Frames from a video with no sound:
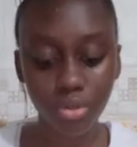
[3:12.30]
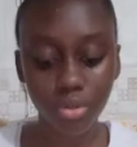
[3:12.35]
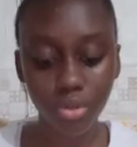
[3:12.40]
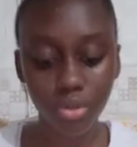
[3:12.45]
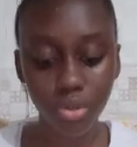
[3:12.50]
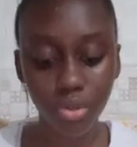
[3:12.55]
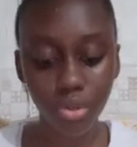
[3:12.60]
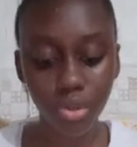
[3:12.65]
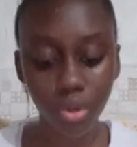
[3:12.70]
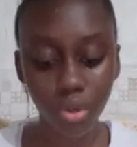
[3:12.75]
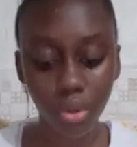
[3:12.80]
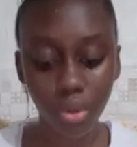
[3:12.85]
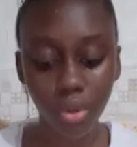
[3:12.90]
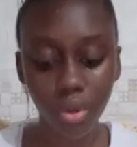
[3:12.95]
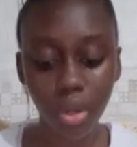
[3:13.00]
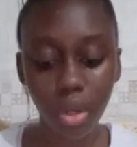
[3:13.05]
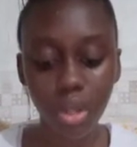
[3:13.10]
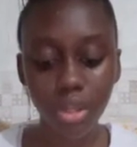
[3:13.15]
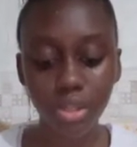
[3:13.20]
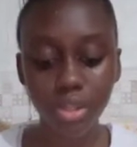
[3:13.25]
to know
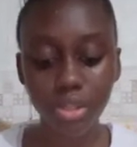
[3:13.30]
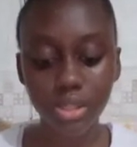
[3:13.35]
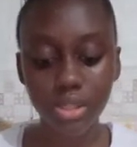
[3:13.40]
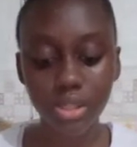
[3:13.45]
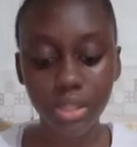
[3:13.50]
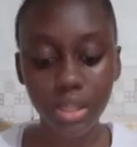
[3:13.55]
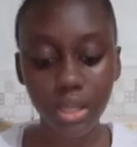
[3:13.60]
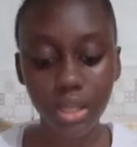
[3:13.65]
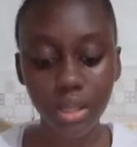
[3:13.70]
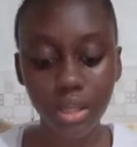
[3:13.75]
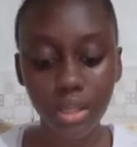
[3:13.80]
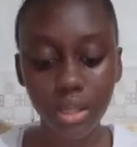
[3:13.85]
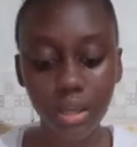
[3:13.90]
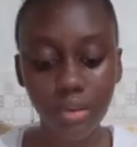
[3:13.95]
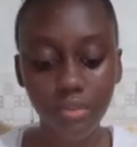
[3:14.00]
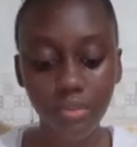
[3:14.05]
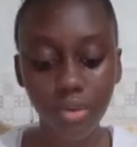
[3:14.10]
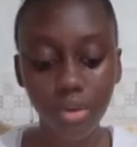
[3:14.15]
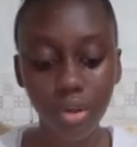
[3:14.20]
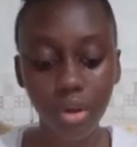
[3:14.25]
the skill
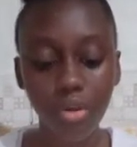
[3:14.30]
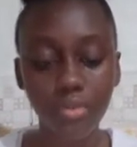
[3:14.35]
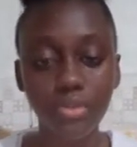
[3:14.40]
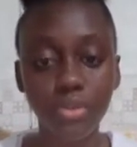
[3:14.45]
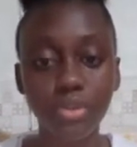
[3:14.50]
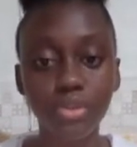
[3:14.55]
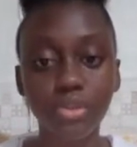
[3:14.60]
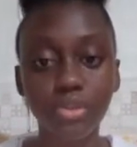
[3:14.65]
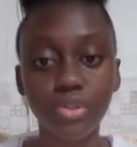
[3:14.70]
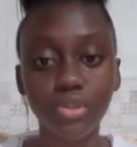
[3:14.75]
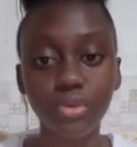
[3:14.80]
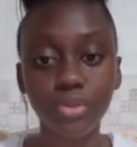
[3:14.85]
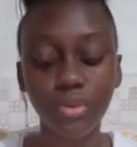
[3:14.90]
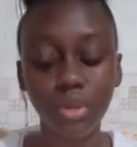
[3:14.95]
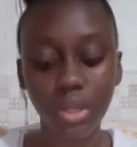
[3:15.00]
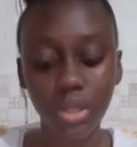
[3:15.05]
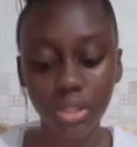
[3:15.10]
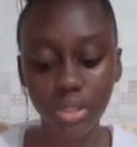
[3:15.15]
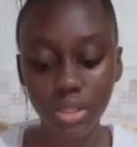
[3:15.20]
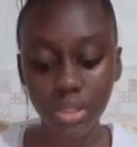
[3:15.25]
level of their
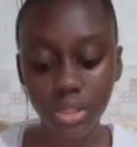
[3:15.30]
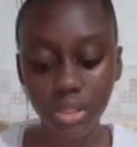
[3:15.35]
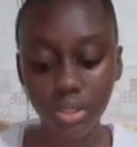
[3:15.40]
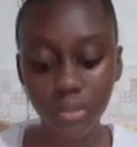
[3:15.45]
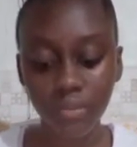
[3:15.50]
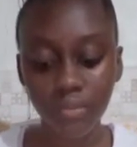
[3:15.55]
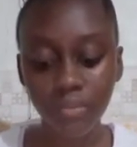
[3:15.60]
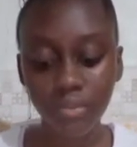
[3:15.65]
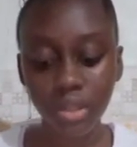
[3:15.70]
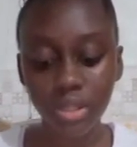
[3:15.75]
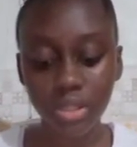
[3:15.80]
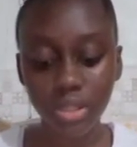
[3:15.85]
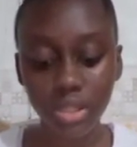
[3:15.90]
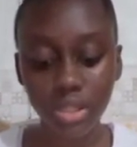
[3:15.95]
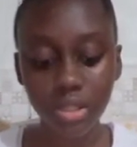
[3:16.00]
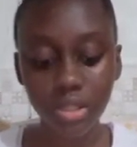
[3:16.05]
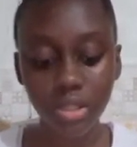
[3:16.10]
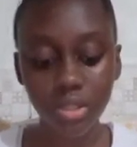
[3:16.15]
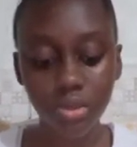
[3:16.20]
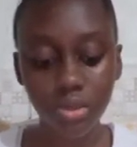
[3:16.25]
students,
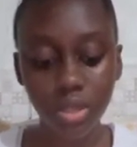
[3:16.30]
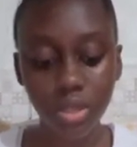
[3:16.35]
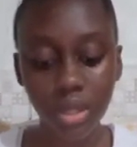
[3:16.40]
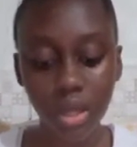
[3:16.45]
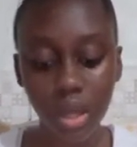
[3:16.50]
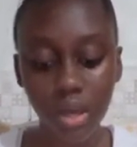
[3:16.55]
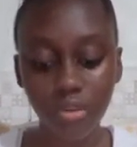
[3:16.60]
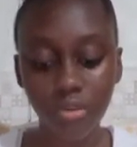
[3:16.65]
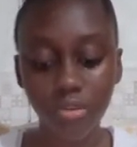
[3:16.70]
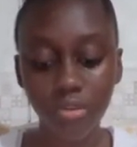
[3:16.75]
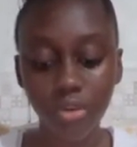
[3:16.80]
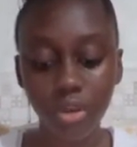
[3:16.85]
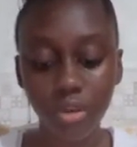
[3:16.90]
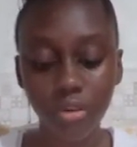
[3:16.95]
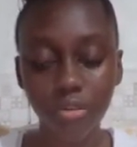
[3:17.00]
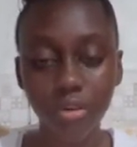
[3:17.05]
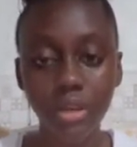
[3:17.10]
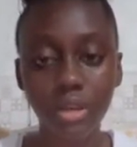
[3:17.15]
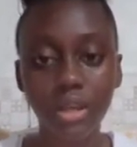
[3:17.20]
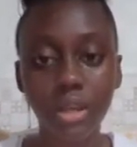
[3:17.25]
since students have
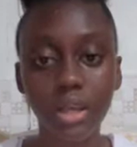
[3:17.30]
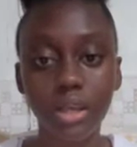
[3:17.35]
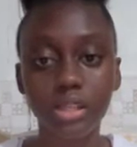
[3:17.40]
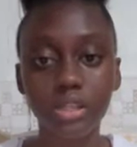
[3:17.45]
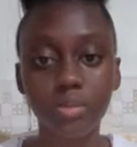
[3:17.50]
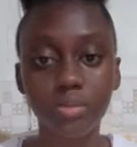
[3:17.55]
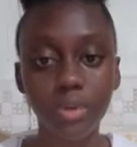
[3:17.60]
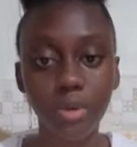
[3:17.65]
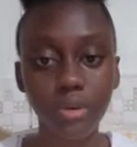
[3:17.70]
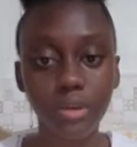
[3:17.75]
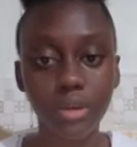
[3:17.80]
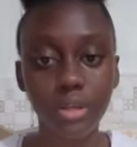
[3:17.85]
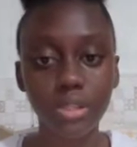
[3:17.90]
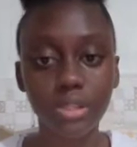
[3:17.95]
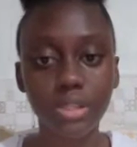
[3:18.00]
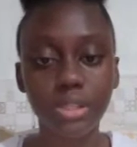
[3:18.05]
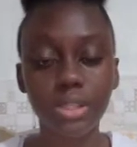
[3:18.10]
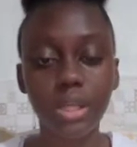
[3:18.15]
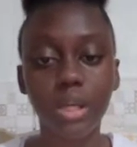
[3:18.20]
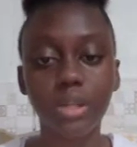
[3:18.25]
varying
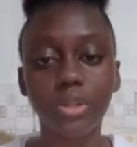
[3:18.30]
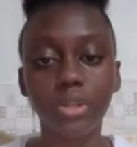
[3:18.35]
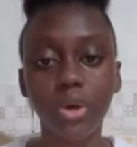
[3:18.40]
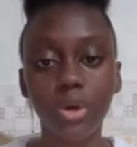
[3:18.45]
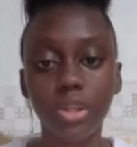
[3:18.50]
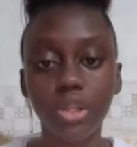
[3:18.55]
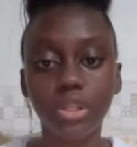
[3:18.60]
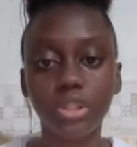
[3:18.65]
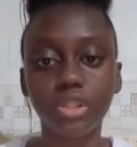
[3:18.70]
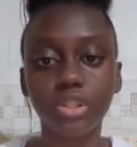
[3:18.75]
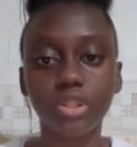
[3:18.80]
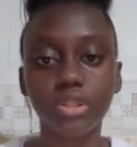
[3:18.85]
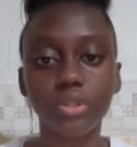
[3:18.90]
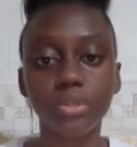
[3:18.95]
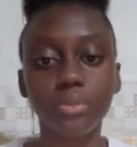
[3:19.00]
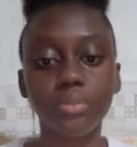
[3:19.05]
experience and knowledge.